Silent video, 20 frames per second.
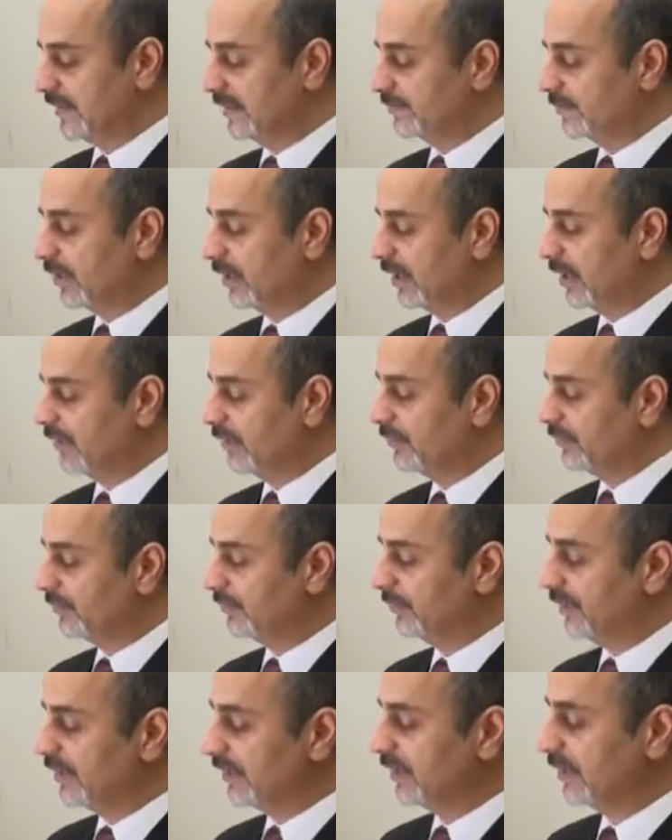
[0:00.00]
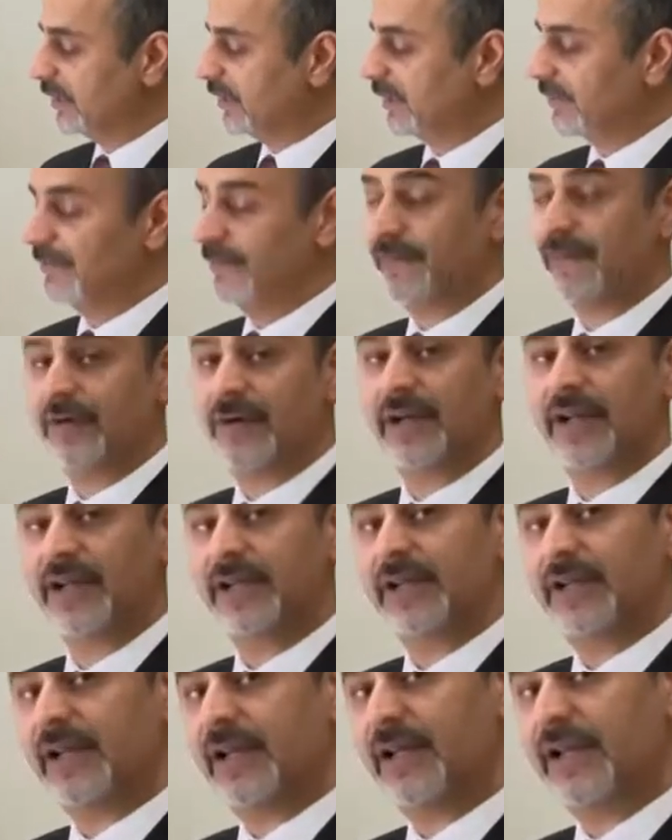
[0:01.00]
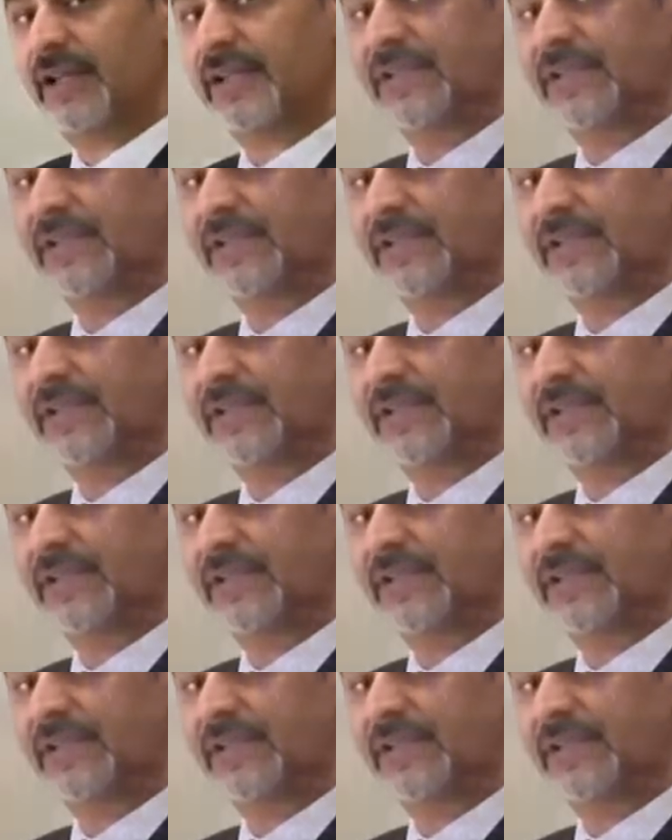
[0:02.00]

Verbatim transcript: this product would retail at $4.99